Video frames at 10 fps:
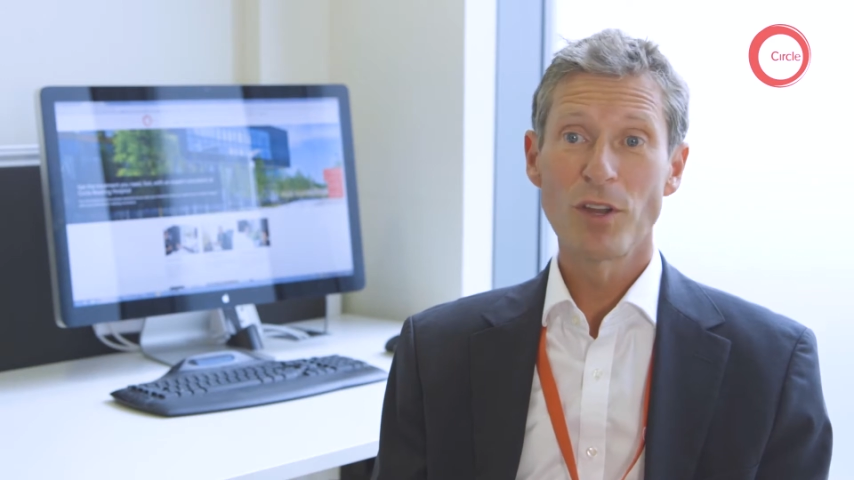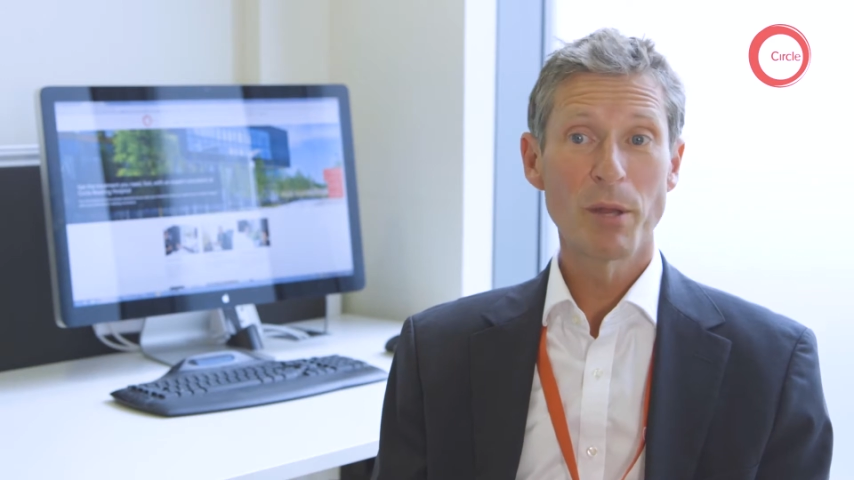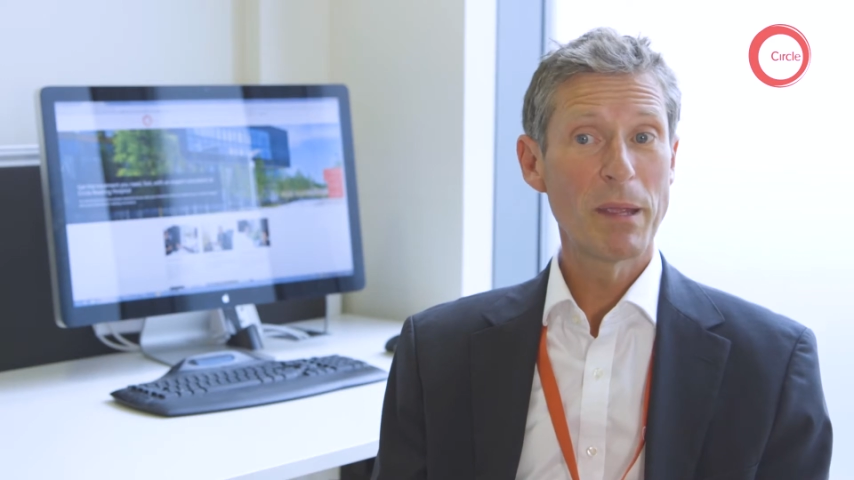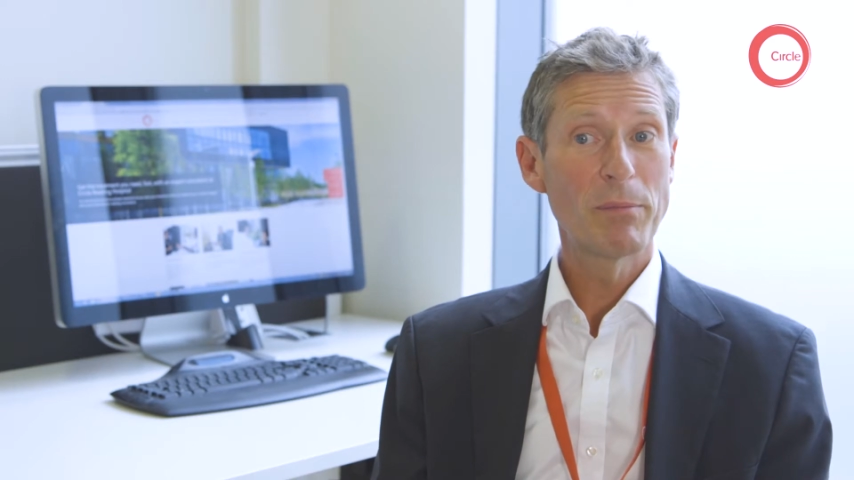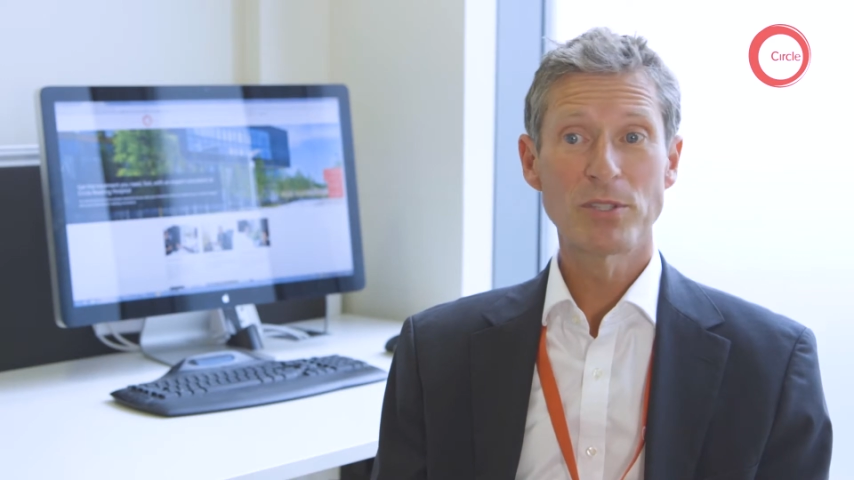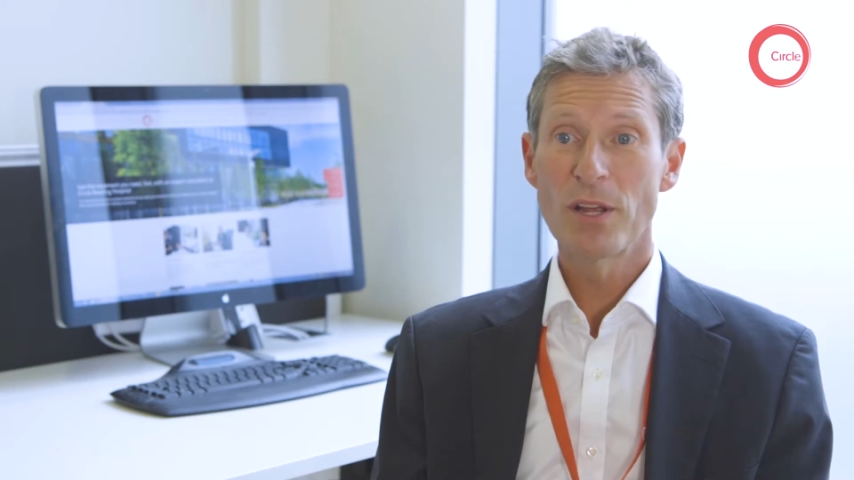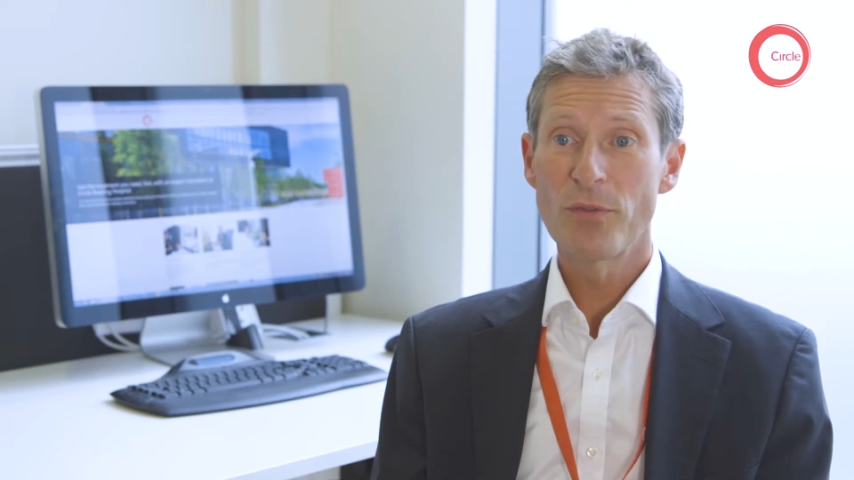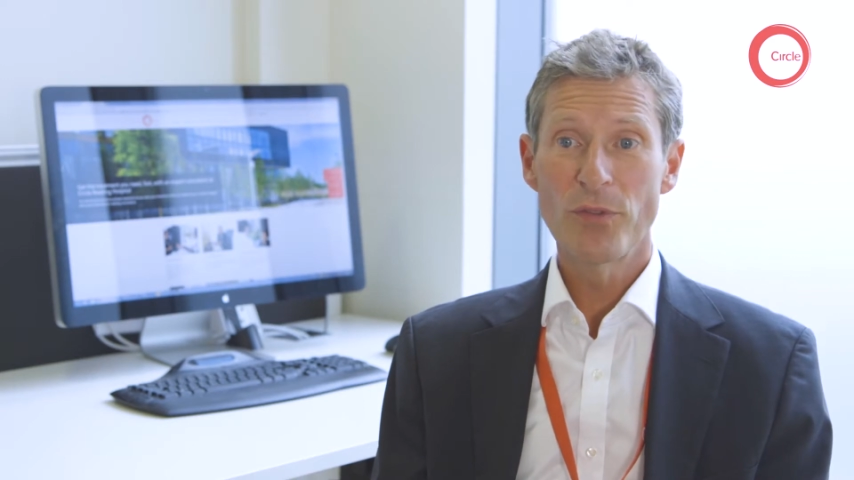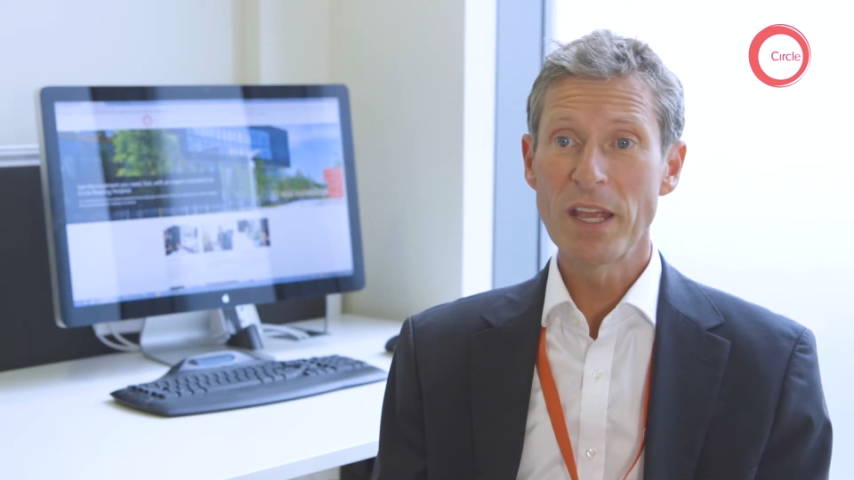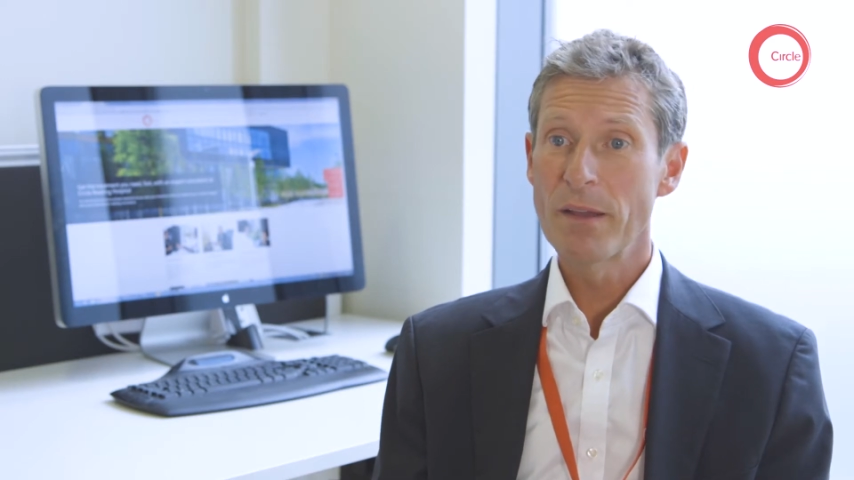a lot of people
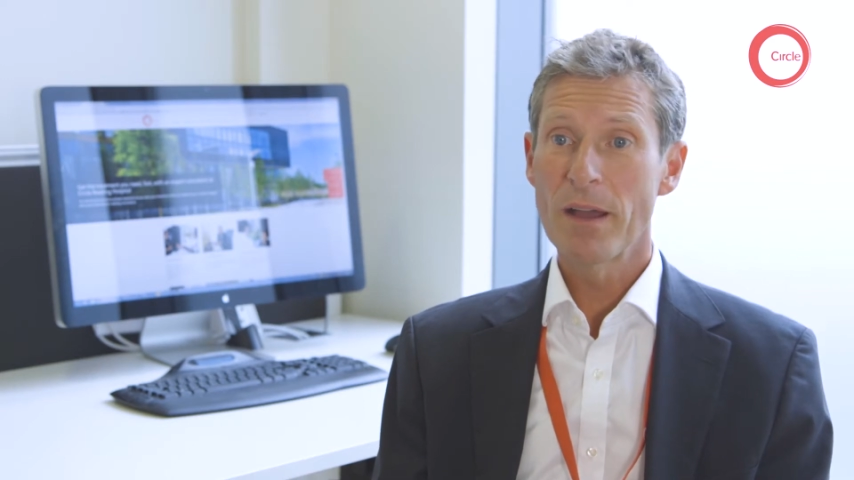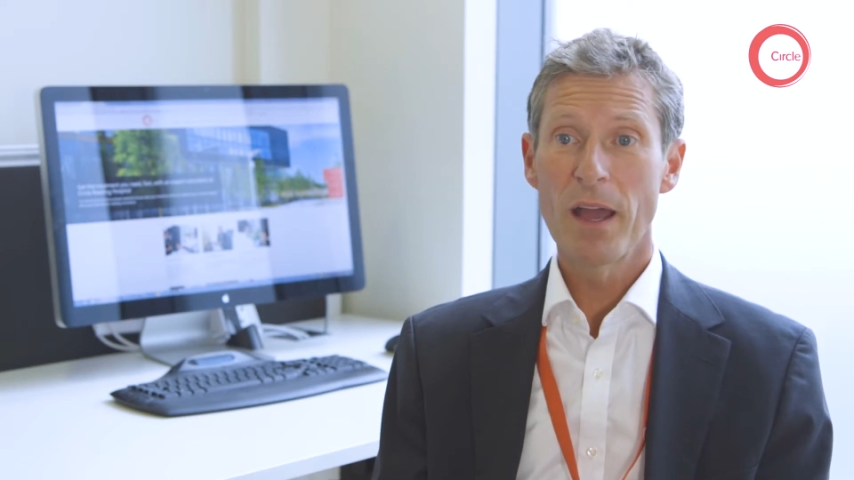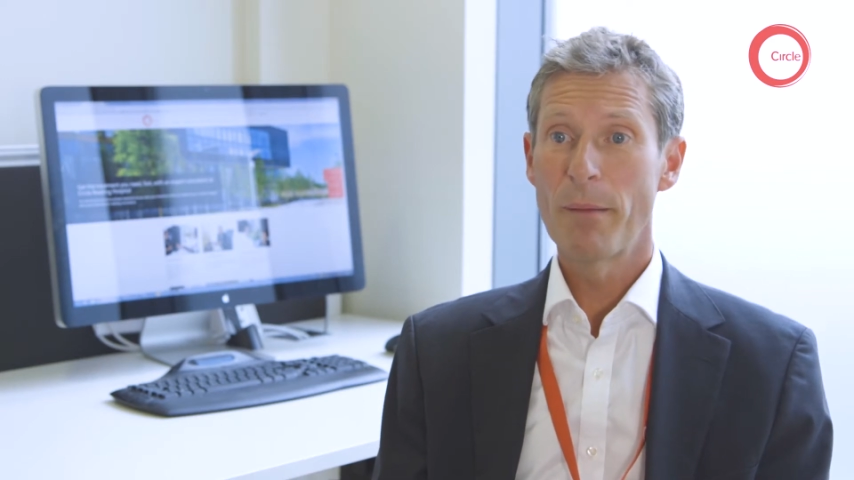don't think